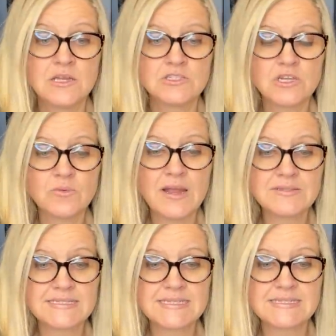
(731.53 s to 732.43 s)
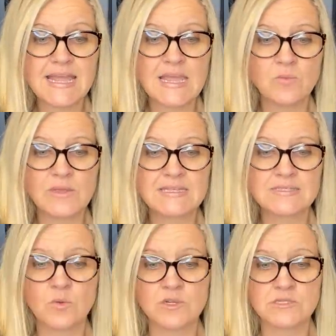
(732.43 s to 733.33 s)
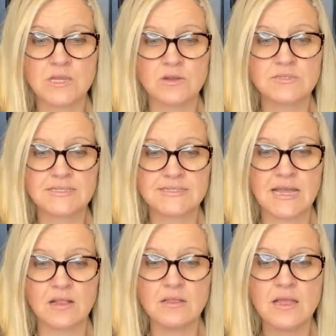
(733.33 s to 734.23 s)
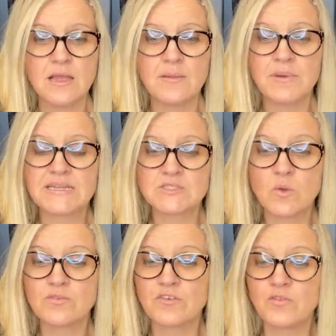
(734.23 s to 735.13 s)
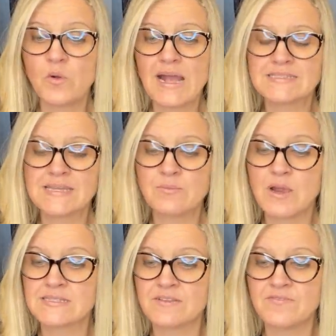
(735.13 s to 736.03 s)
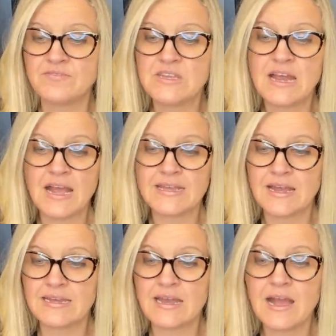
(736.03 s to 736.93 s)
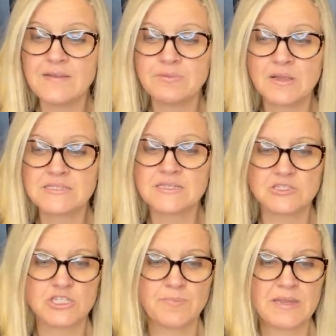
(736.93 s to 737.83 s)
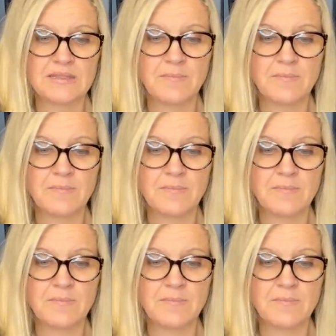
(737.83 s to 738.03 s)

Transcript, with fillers: Took around six to eight weeks or so to sell, but it sold for full asking price of fifty-nine ninety-nine plus shipping.